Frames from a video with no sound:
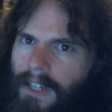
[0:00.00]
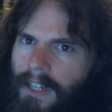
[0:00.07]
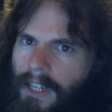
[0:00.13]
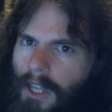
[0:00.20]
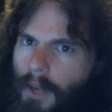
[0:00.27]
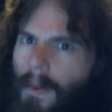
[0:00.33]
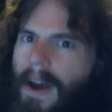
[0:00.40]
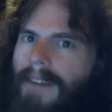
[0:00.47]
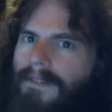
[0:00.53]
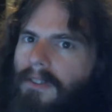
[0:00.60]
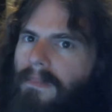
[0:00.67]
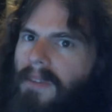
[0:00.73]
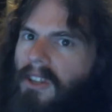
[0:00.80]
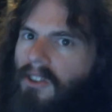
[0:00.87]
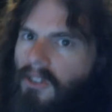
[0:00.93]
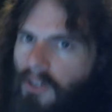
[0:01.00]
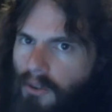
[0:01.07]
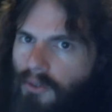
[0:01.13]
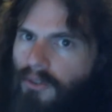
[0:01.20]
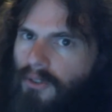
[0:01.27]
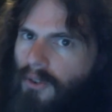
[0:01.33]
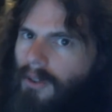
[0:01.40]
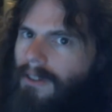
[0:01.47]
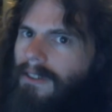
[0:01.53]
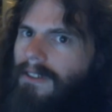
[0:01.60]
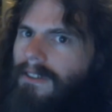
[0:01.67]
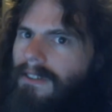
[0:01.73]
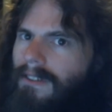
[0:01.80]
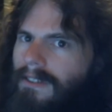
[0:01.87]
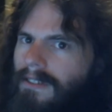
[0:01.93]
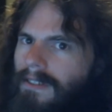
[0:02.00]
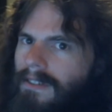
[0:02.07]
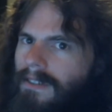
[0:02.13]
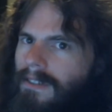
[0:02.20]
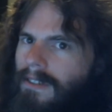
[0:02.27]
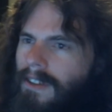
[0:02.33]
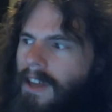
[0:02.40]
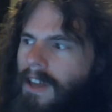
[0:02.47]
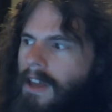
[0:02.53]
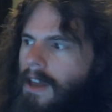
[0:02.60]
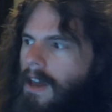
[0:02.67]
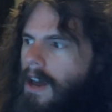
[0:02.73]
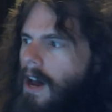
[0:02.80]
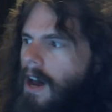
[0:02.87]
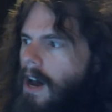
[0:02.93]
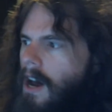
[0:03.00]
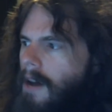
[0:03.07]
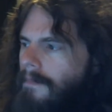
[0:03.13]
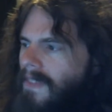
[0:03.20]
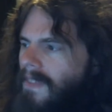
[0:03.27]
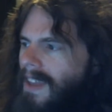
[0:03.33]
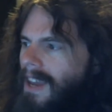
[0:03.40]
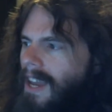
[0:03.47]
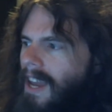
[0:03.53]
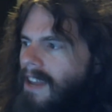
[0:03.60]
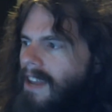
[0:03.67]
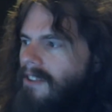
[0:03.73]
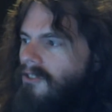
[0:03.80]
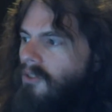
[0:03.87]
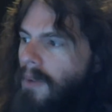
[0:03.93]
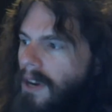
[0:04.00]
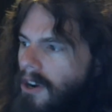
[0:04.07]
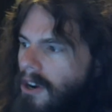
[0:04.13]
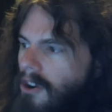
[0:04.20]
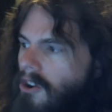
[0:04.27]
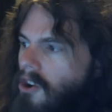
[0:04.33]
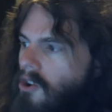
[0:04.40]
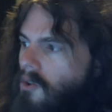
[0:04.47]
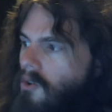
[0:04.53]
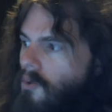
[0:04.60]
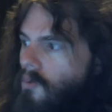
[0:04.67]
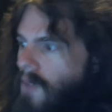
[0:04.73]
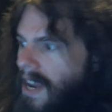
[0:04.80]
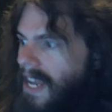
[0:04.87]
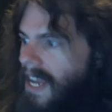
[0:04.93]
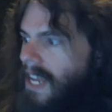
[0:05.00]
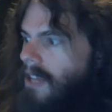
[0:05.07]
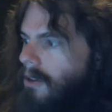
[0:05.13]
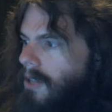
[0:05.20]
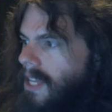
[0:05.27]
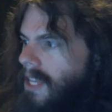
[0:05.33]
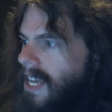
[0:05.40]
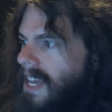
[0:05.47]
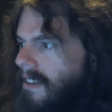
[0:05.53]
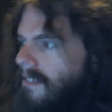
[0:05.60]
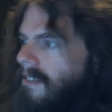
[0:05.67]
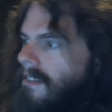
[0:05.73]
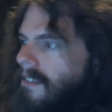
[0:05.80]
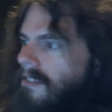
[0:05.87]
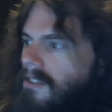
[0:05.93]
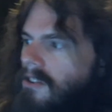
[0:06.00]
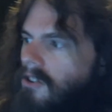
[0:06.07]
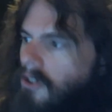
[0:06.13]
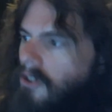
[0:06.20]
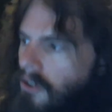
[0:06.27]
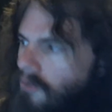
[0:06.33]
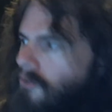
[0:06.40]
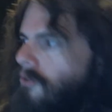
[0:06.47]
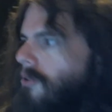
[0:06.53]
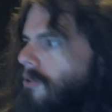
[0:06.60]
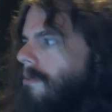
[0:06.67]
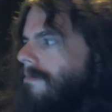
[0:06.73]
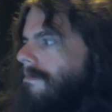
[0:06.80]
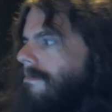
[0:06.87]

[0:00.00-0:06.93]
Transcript: You have to be neutral. Um, and Twitter regularly isn't neutral.